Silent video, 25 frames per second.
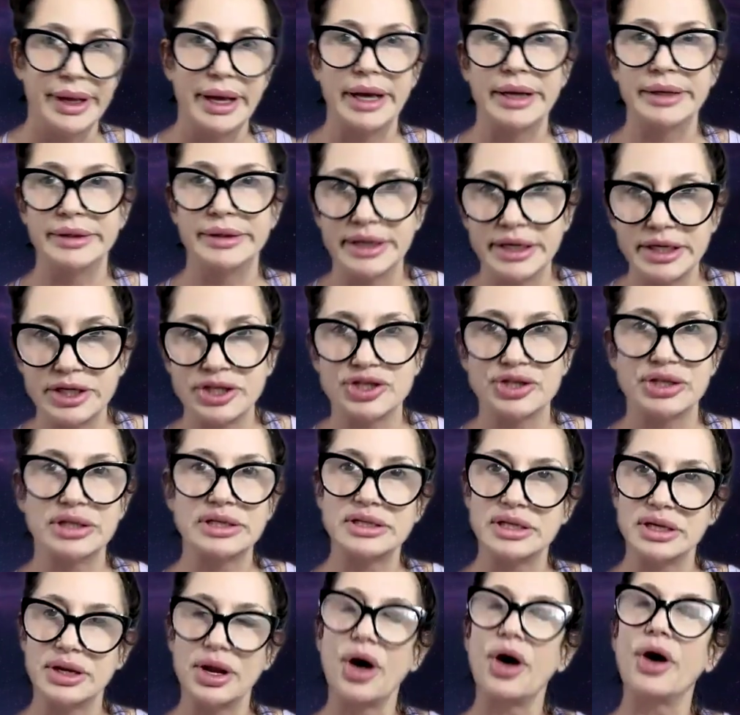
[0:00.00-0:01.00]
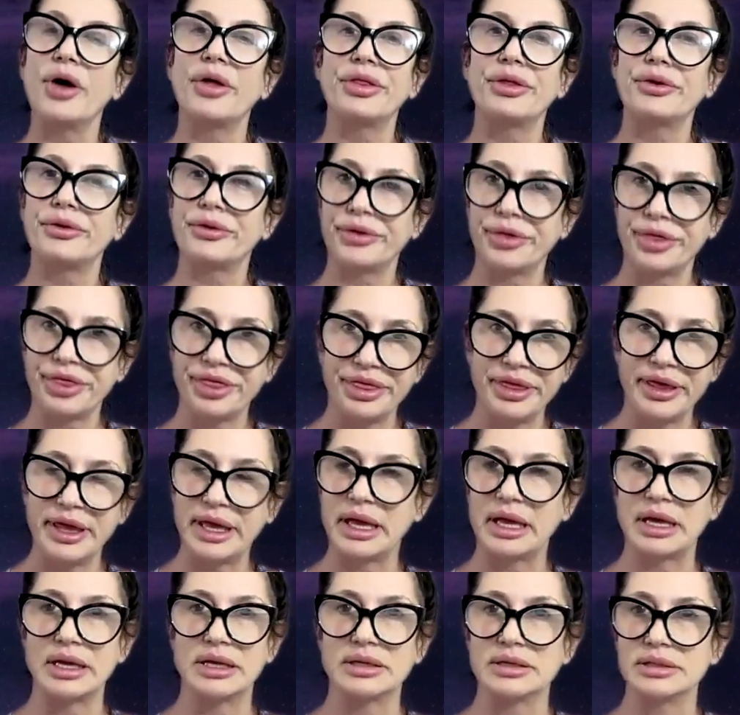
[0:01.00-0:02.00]
addictions and other
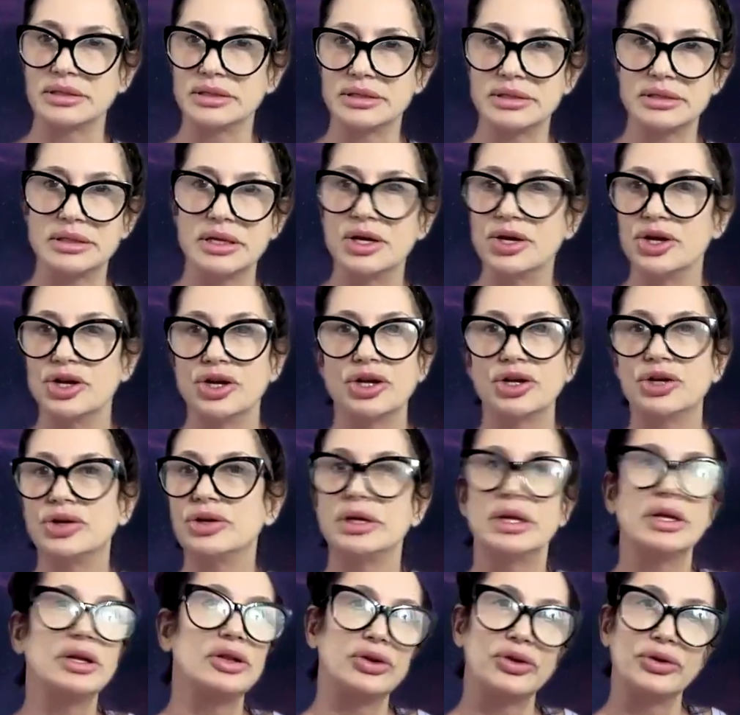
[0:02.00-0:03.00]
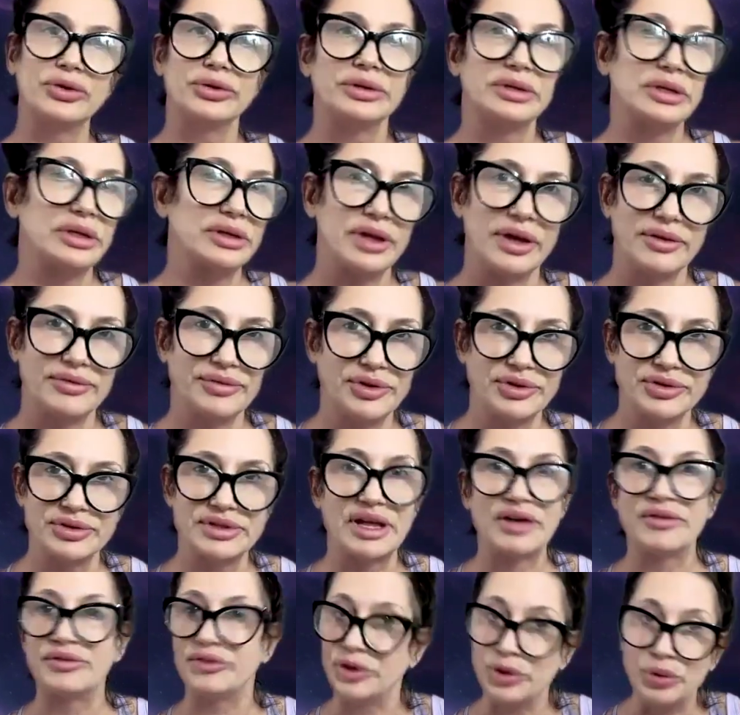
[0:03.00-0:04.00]
things, you didn't learn to love
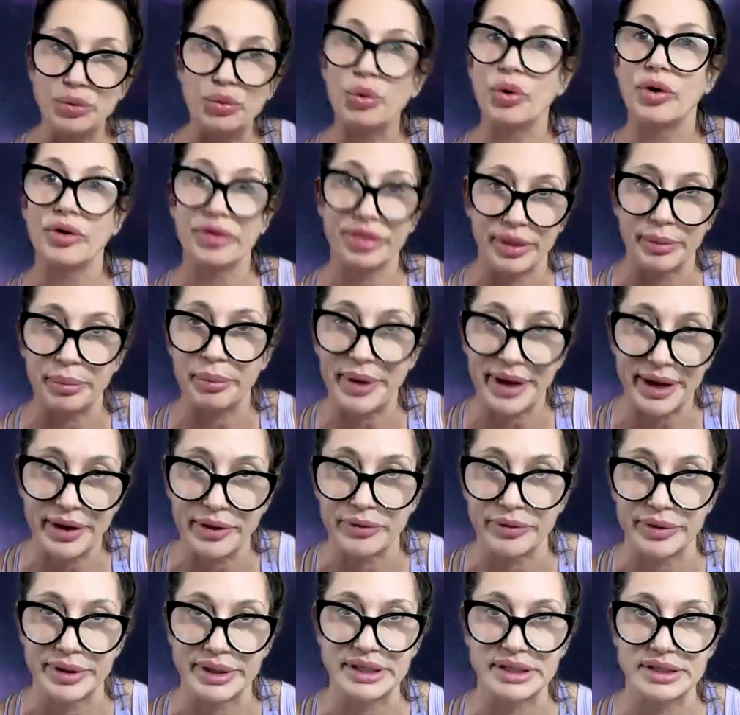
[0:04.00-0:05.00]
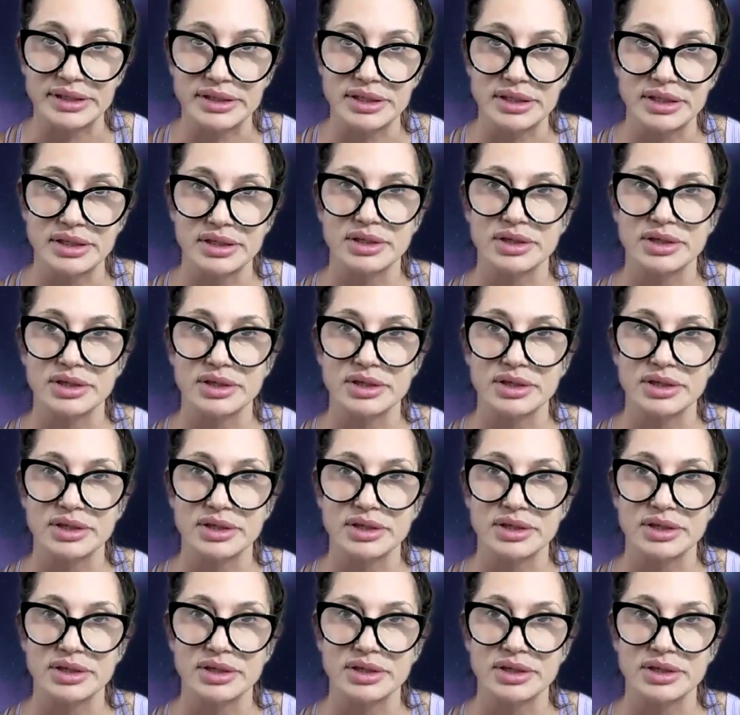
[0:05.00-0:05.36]
yourself. You were the parent.